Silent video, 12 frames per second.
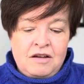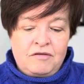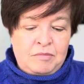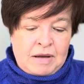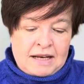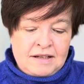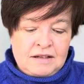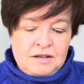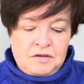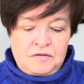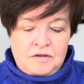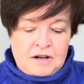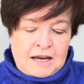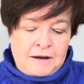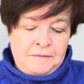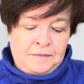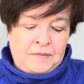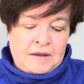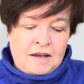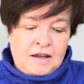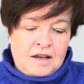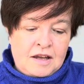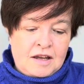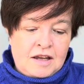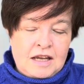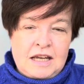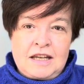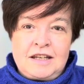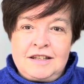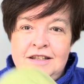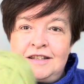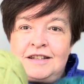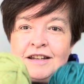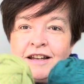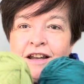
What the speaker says: The pattern is free, and